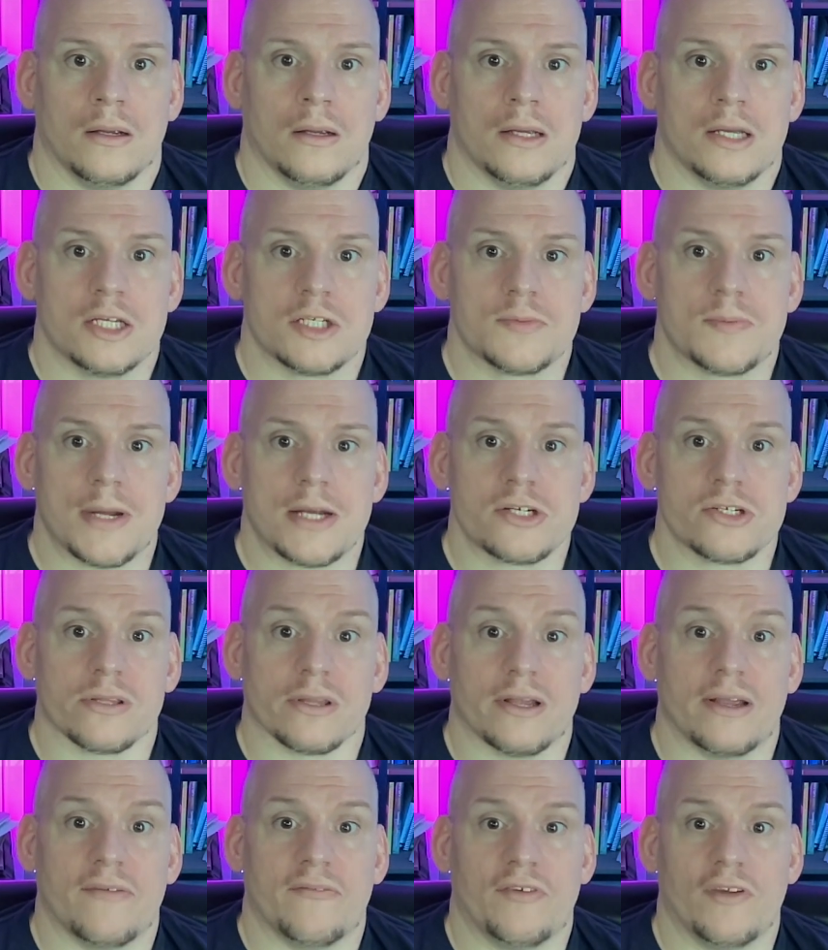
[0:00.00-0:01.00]

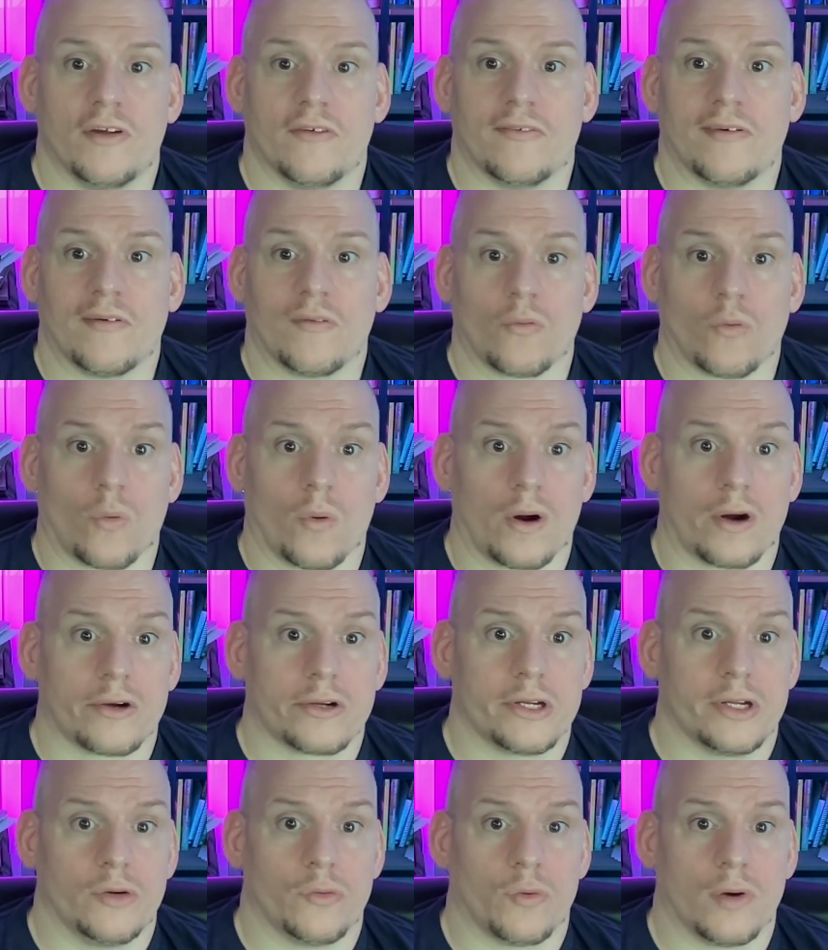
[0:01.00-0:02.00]
especially if you have ever worked
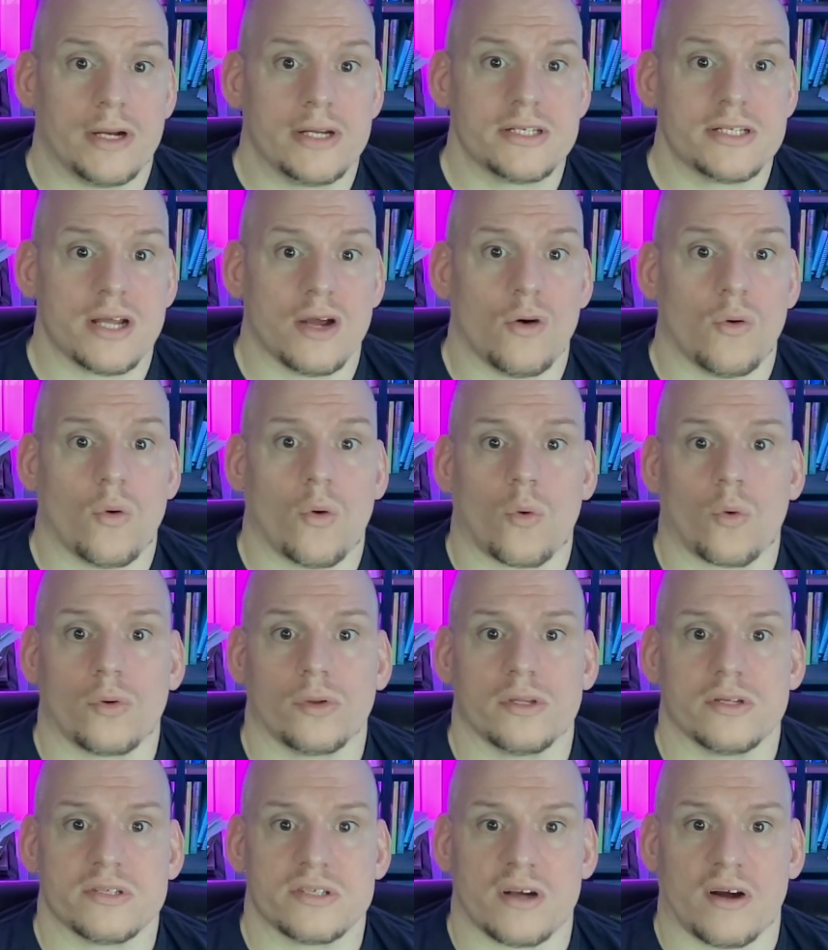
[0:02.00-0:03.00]
in retail or
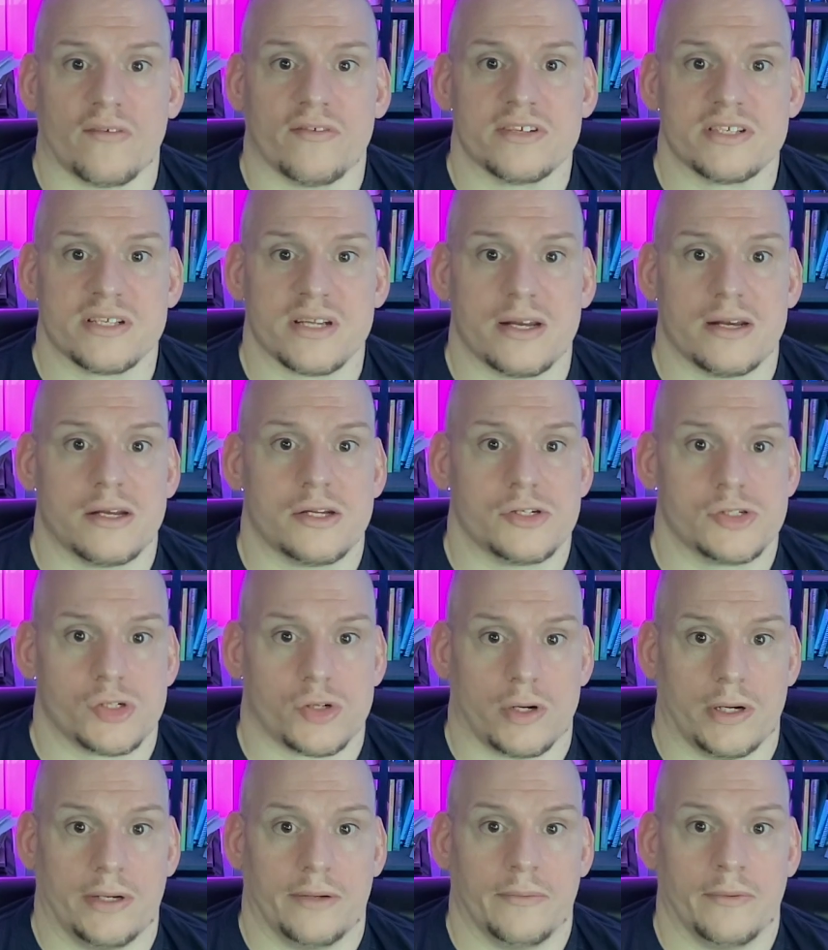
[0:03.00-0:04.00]
the service
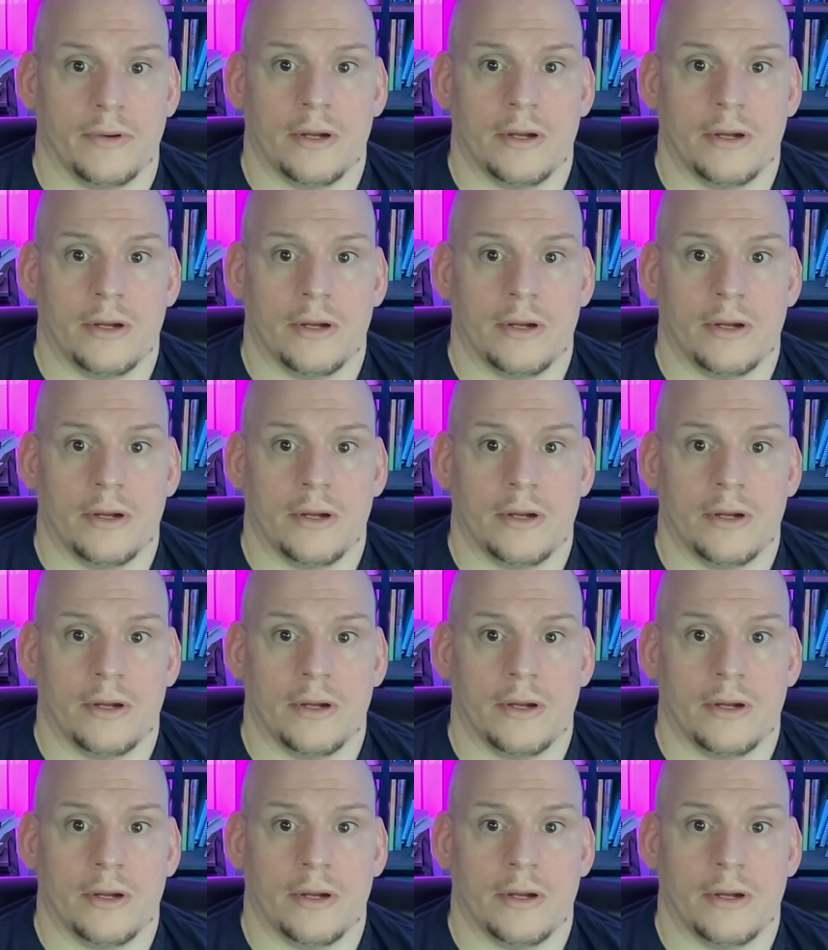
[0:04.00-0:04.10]
industry.